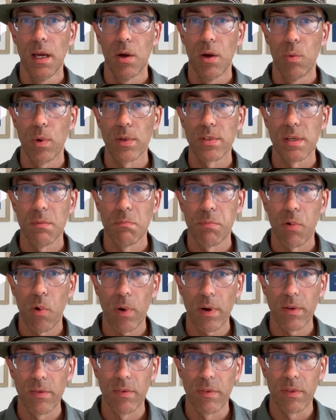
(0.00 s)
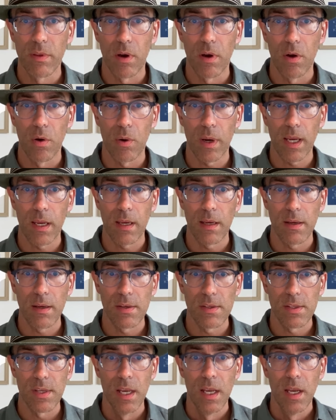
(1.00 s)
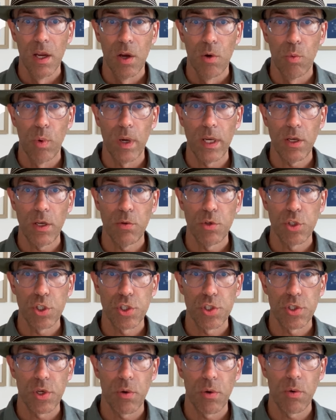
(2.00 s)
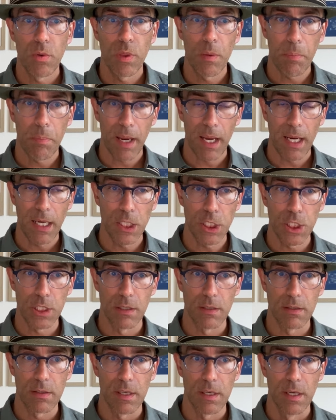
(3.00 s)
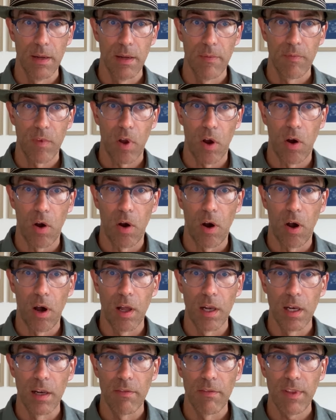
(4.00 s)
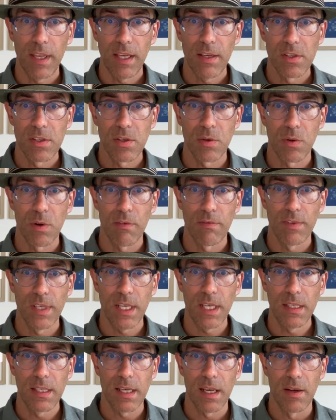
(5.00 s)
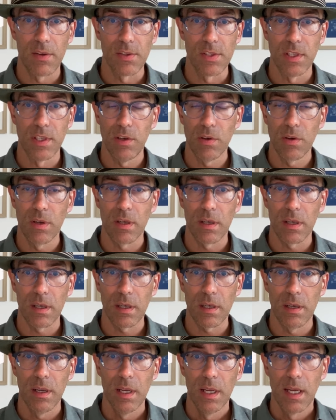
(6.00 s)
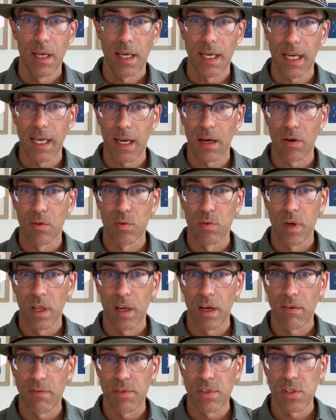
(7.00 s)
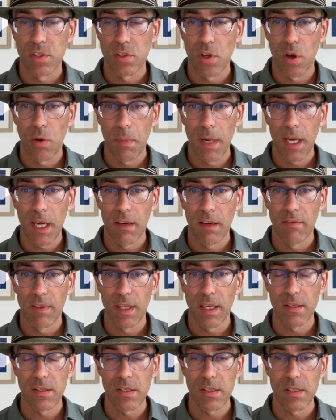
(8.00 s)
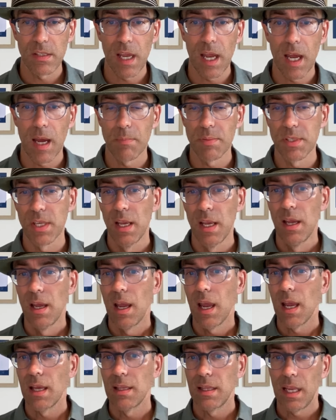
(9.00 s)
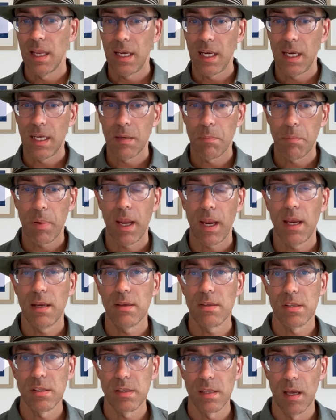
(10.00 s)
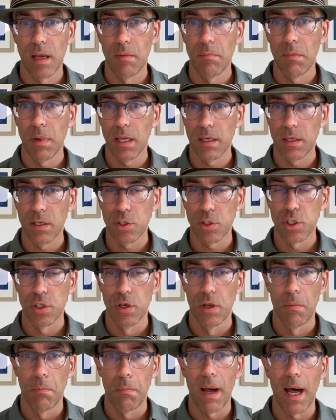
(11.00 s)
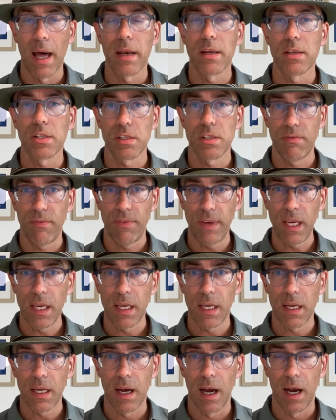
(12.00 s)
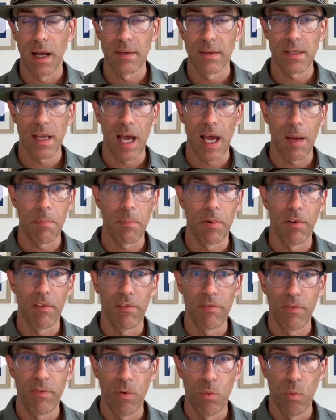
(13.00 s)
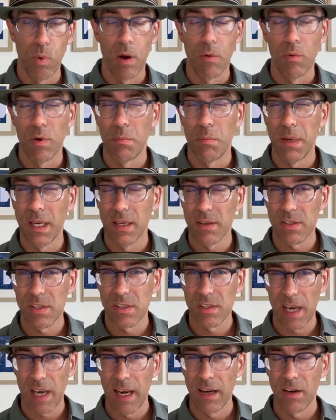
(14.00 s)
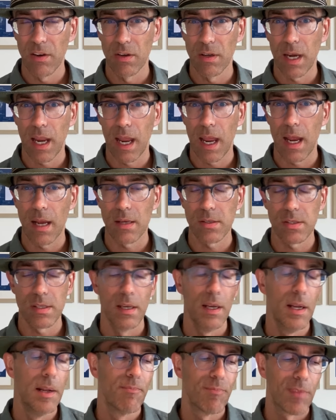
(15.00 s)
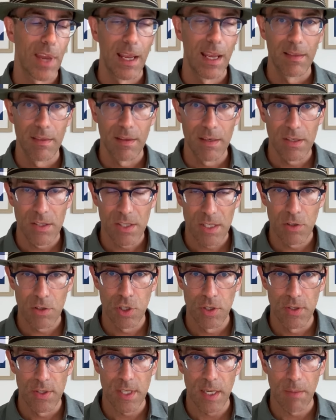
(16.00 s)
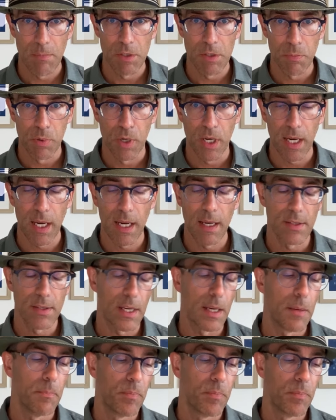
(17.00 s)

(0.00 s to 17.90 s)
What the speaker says: What's important, though, is when you show the patient all of these sort of details, and you could get rid of so many of these steps, and they need to pay some additional modest fee on top of what would be a standard cast, the decision seems pretty easy.